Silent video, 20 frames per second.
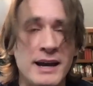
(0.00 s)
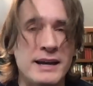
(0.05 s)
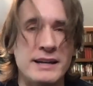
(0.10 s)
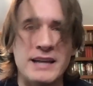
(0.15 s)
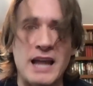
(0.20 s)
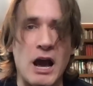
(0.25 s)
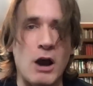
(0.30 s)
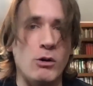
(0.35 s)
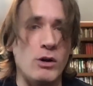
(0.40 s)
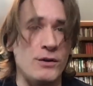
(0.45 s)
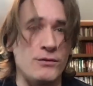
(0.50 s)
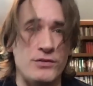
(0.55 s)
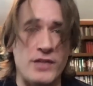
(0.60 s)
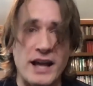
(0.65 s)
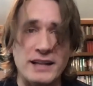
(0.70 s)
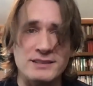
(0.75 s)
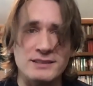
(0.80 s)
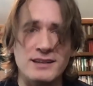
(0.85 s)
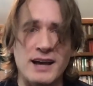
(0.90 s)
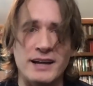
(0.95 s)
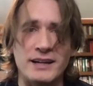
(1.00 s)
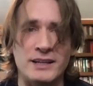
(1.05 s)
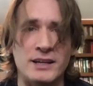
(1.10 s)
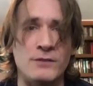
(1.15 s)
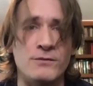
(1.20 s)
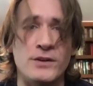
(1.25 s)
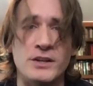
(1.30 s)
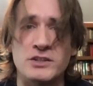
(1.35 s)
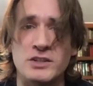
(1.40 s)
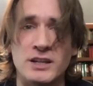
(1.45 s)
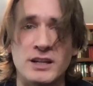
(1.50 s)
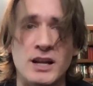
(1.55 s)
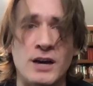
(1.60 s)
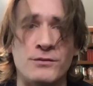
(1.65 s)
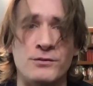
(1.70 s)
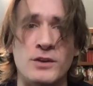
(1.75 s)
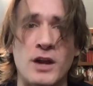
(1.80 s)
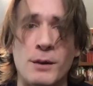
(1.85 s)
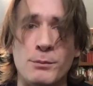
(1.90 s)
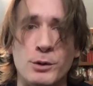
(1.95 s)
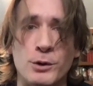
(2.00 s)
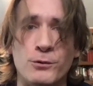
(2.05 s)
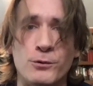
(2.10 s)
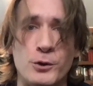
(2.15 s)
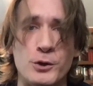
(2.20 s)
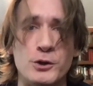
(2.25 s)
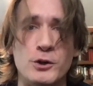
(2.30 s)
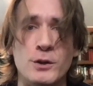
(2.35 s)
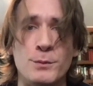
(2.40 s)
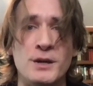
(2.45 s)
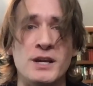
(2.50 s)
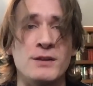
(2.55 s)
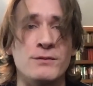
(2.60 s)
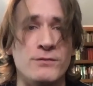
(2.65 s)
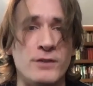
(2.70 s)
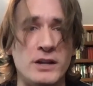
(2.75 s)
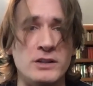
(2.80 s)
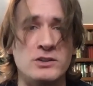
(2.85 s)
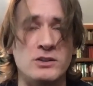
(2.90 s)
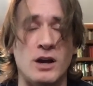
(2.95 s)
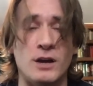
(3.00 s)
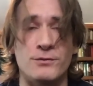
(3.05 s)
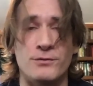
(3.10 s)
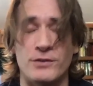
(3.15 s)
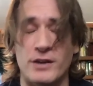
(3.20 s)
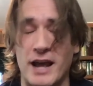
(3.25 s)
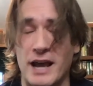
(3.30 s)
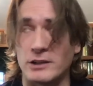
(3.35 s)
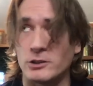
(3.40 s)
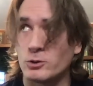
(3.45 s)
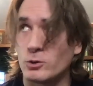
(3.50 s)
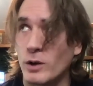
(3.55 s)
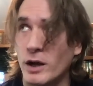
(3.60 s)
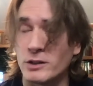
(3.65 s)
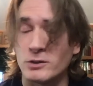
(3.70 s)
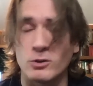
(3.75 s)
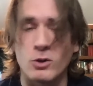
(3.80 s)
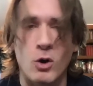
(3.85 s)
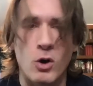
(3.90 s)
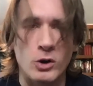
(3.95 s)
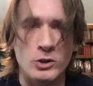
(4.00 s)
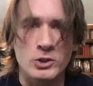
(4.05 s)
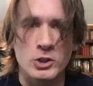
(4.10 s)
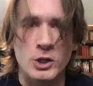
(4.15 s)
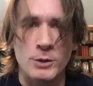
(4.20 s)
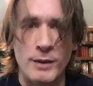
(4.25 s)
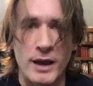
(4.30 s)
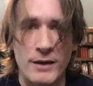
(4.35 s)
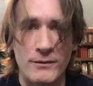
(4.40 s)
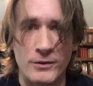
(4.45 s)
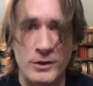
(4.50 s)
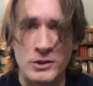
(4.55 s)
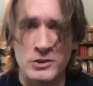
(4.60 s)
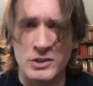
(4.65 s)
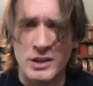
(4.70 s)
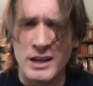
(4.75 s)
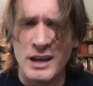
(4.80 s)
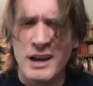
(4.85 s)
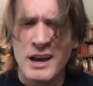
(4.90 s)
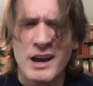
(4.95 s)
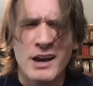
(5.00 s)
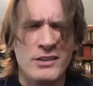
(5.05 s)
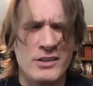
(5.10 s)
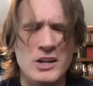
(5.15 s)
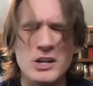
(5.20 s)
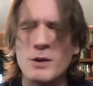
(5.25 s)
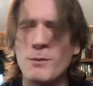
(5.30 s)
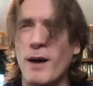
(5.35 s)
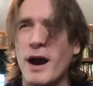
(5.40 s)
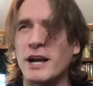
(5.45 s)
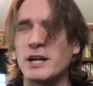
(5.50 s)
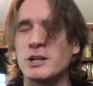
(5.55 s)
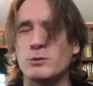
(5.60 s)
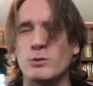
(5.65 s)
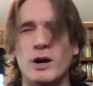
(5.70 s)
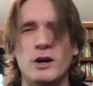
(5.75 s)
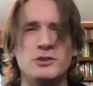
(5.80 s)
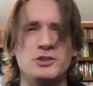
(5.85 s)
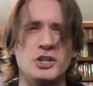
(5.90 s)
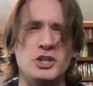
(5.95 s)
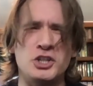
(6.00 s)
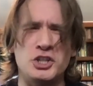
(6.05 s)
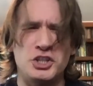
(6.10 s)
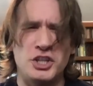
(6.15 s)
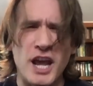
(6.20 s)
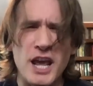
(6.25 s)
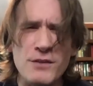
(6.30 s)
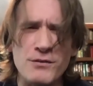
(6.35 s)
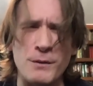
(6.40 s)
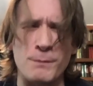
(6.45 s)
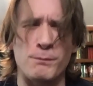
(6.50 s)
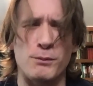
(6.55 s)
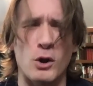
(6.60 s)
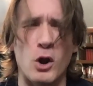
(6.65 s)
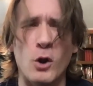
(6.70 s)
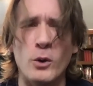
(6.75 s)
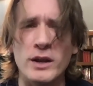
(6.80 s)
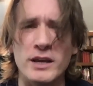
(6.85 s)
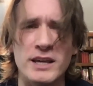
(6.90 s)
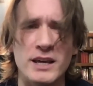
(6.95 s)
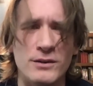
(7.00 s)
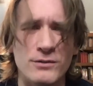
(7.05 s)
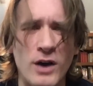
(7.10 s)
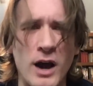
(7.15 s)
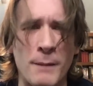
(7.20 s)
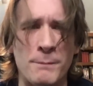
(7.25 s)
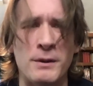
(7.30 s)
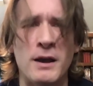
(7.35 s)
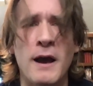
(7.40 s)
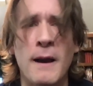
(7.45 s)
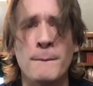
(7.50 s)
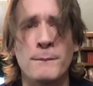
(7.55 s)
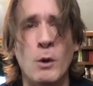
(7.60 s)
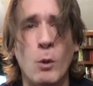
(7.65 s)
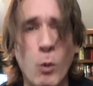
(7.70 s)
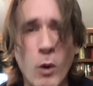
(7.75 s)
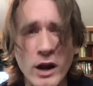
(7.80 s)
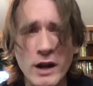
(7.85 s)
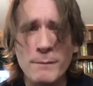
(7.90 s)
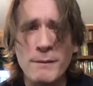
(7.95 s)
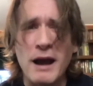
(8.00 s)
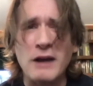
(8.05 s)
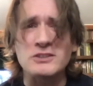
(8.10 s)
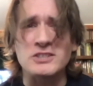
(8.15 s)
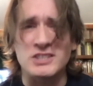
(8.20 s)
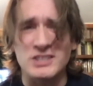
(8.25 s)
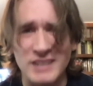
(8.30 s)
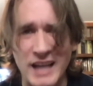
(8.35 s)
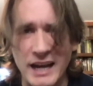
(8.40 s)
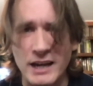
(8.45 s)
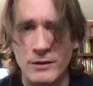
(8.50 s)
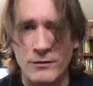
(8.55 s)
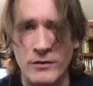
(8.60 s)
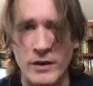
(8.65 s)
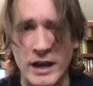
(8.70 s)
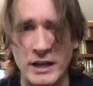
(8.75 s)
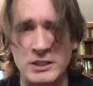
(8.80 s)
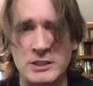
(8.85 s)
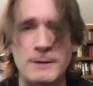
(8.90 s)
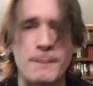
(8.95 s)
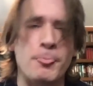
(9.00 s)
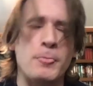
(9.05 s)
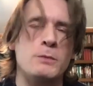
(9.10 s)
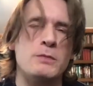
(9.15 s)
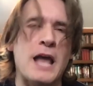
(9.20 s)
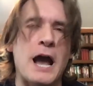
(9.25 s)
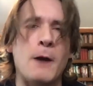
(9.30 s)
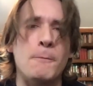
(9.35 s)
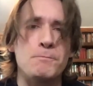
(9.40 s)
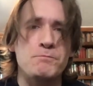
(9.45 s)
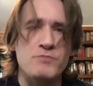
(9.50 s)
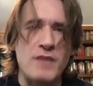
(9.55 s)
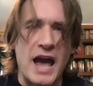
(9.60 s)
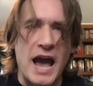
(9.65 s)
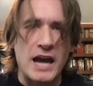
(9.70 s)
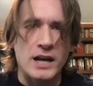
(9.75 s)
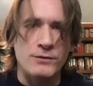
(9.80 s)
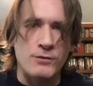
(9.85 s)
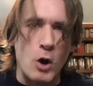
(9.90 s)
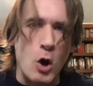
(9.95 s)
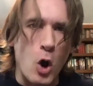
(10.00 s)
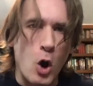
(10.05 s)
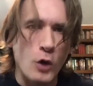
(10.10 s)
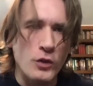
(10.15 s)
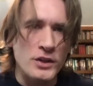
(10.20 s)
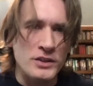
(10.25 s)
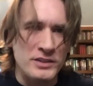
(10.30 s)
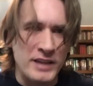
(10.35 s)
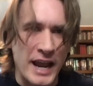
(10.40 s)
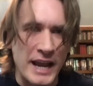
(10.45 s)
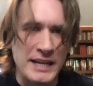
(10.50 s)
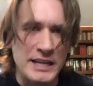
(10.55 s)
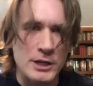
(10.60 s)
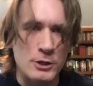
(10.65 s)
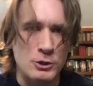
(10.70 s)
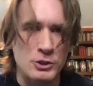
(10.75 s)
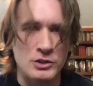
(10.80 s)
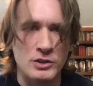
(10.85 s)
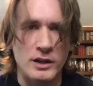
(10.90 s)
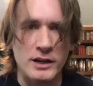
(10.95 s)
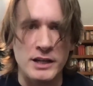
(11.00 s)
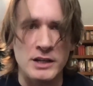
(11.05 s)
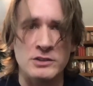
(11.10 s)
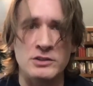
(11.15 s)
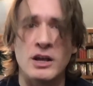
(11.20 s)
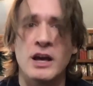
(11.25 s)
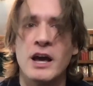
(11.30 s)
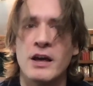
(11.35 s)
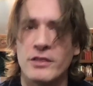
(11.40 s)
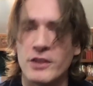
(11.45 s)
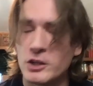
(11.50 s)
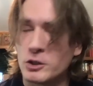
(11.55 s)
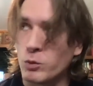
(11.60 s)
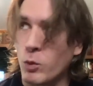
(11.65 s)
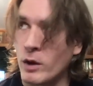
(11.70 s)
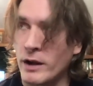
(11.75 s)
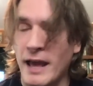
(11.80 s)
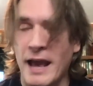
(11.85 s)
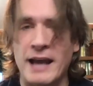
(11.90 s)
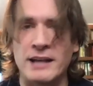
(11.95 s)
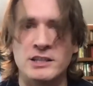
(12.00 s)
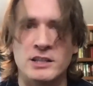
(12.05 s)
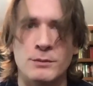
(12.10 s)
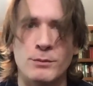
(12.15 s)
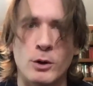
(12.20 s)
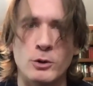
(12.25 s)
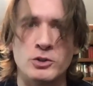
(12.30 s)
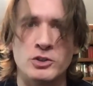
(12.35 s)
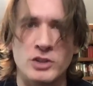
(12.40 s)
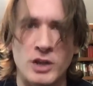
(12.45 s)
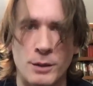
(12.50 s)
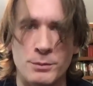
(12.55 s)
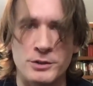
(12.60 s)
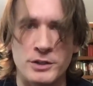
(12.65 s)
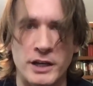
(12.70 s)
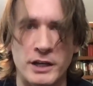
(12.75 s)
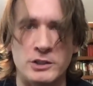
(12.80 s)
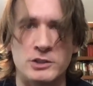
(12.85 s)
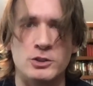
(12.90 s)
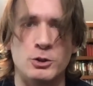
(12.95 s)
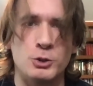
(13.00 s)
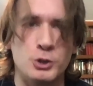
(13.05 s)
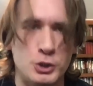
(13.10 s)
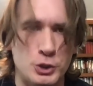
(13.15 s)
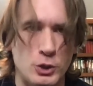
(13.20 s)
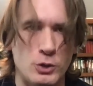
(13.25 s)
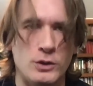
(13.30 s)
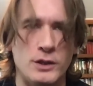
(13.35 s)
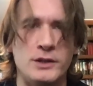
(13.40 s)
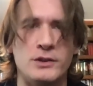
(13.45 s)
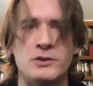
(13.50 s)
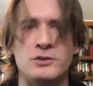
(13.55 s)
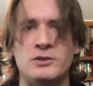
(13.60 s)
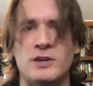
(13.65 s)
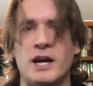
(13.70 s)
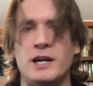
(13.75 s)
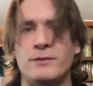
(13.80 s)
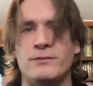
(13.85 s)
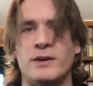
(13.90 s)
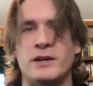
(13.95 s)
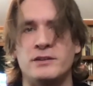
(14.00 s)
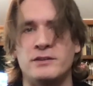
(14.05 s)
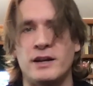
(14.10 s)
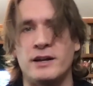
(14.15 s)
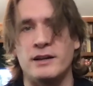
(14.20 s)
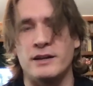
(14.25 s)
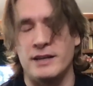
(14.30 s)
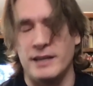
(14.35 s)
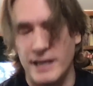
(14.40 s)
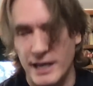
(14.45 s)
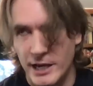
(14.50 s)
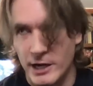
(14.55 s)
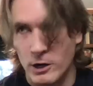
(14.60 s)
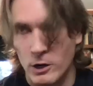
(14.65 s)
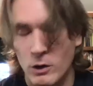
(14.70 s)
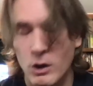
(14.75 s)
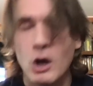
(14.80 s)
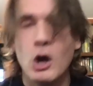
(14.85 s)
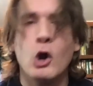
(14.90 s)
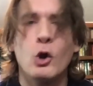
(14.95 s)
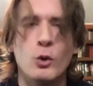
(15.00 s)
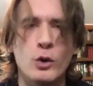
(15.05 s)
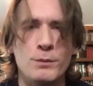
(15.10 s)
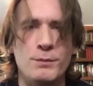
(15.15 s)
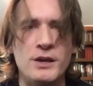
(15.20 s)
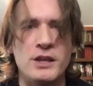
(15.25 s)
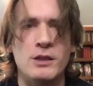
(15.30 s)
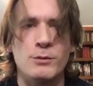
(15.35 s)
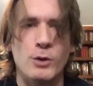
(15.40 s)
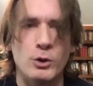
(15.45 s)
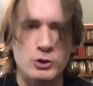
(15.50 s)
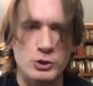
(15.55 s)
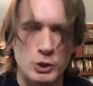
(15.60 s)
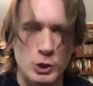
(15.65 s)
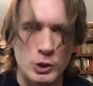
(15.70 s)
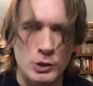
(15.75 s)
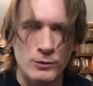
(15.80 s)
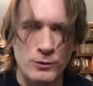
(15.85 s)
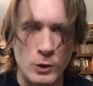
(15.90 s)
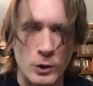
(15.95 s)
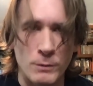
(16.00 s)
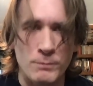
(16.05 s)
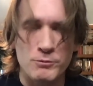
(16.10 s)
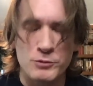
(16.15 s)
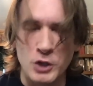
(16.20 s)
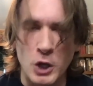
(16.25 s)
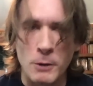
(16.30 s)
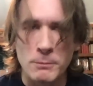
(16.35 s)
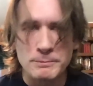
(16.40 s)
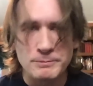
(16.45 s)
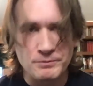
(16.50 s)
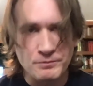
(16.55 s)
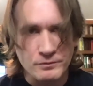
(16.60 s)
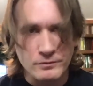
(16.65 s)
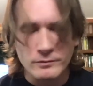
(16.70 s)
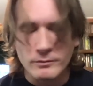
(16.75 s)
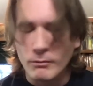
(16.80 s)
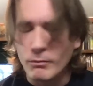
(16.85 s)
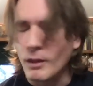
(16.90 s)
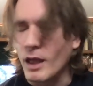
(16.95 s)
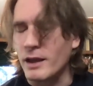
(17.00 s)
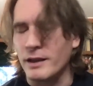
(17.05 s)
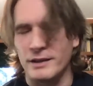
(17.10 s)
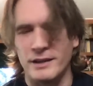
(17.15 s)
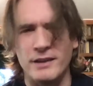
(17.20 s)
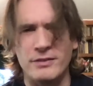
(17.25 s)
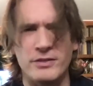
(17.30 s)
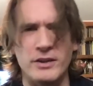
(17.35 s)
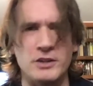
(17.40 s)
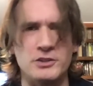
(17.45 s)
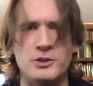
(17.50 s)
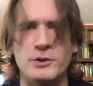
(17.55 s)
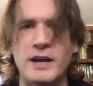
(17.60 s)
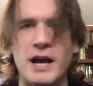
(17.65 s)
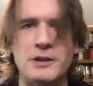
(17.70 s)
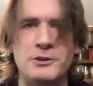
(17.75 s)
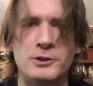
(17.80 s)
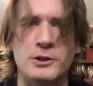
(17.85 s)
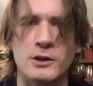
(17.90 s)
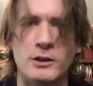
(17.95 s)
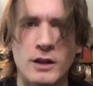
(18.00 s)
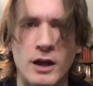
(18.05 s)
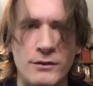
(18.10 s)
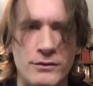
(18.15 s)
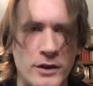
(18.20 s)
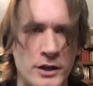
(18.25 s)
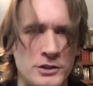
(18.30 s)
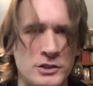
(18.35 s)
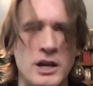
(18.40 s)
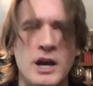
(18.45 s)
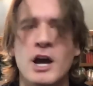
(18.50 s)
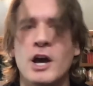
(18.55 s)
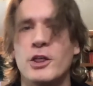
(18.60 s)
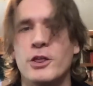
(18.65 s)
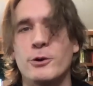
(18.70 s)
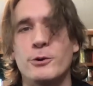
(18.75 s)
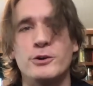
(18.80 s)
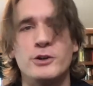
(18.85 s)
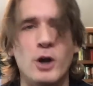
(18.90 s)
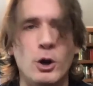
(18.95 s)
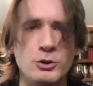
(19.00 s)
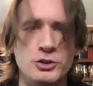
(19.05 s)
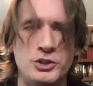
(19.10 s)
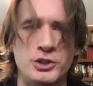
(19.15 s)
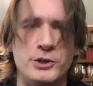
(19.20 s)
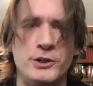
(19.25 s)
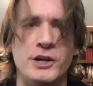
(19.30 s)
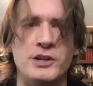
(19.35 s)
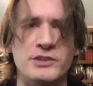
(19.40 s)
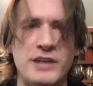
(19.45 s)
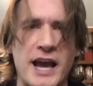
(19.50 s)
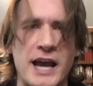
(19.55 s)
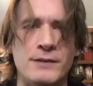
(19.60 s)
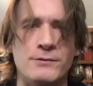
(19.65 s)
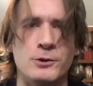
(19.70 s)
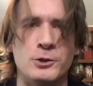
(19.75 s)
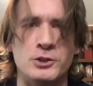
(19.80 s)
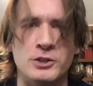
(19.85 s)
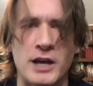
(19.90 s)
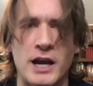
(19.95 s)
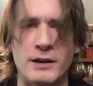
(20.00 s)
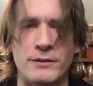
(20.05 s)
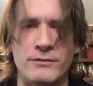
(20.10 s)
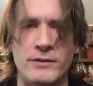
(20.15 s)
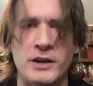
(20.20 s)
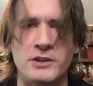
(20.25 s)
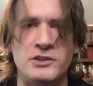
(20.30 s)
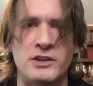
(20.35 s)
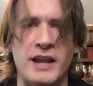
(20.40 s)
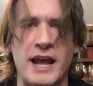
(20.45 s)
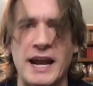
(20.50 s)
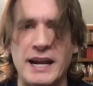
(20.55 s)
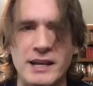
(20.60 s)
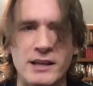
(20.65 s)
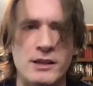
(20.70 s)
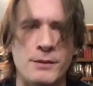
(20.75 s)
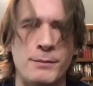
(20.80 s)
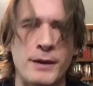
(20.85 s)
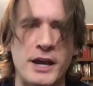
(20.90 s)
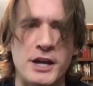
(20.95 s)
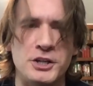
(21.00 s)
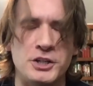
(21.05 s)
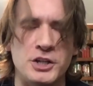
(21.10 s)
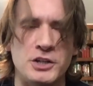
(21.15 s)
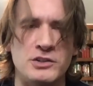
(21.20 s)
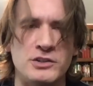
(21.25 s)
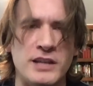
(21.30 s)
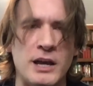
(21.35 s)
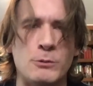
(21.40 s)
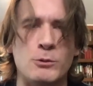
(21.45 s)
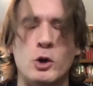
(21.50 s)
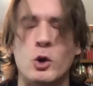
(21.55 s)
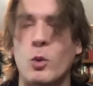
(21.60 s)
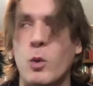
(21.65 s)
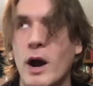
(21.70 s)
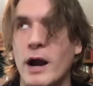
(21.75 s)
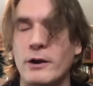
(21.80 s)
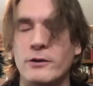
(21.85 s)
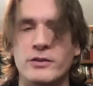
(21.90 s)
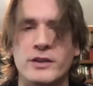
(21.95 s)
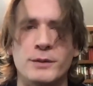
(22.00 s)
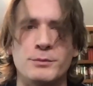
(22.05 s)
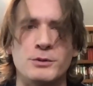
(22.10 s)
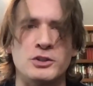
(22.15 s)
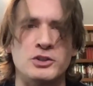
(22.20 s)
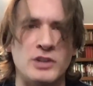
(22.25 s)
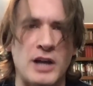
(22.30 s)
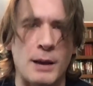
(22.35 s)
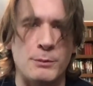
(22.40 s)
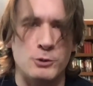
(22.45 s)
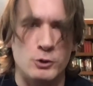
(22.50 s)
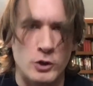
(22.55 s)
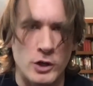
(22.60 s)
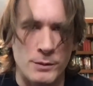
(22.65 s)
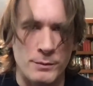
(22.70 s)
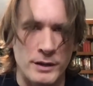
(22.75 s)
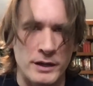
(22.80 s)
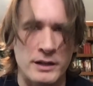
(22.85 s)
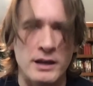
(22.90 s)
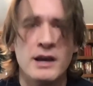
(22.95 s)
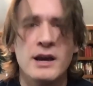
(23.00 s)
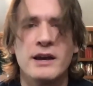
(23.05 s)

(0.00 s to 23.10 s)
Now, if that's not a convincing enough number for you to be convinced on finasteride's long-term efficacy, then you might as well just shave it, bro, and give up. But what about side effects? Now, out of all the 10-year studies, this one has the most subjects, so surely the side effect data here would be the most useful. So get this, you guys are going to love this. There were no serious adverse side effects in any of the patients that required them to stop treatment.